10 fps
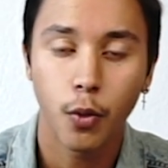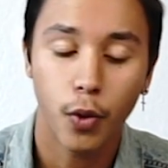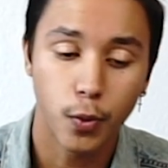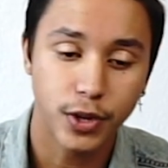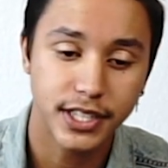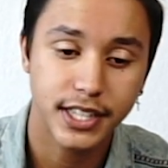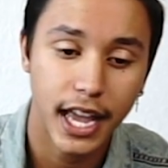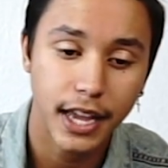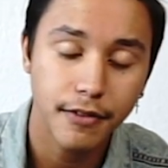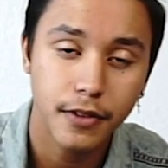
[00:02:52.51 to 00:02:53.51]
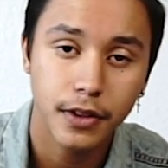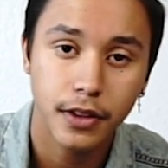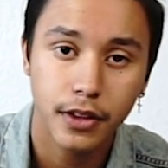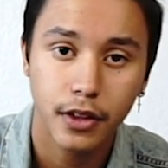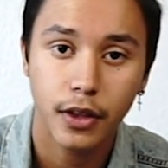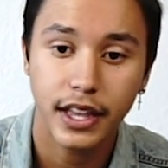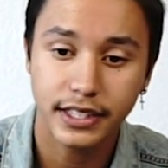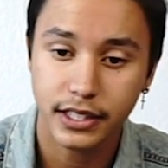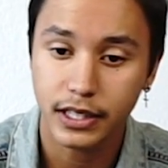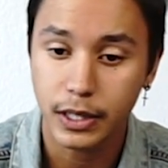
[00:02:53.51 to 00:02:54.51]
When we're saved,
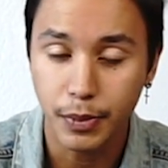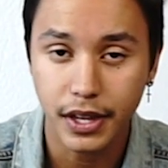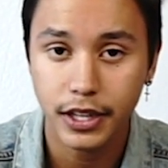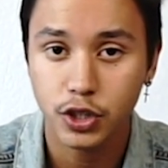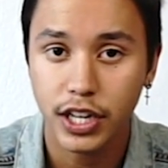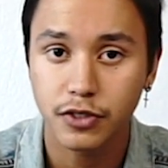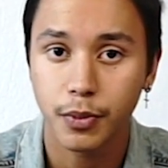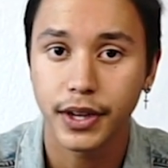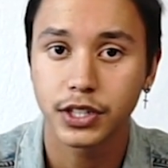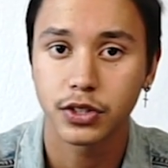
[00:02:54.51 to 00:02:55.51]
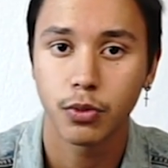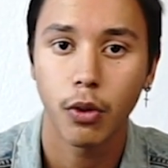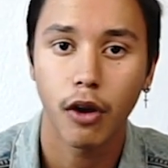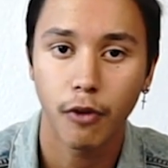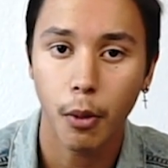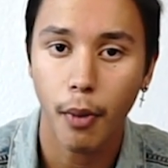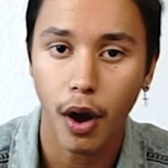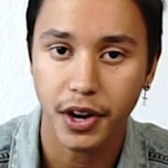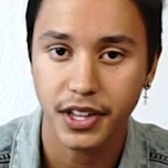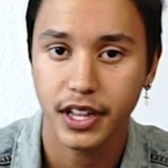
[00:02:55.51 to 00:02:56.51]
it's immediate transformation of our
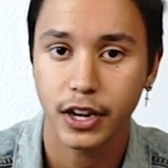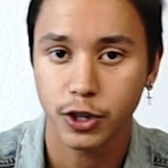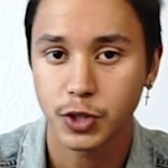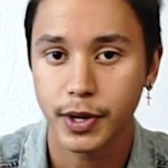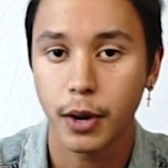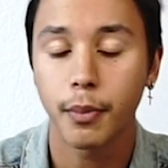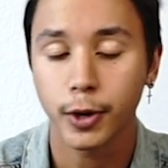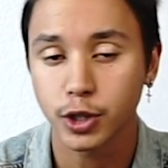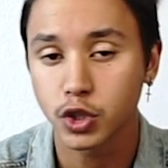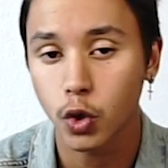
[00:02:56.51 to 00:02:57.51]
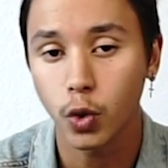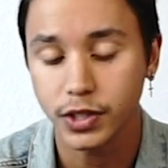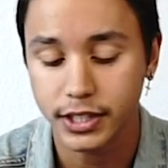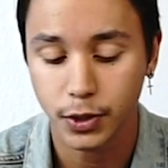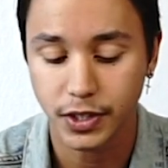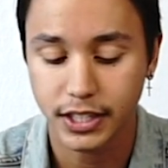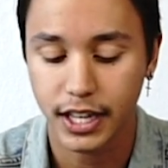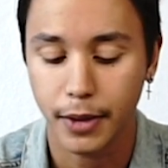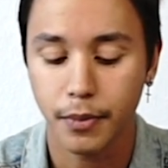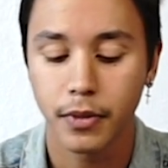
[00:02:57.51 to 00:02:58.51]
body and our spirit, but our soul is still the
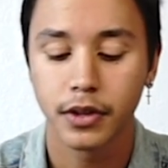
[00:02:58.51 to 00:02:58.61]
same.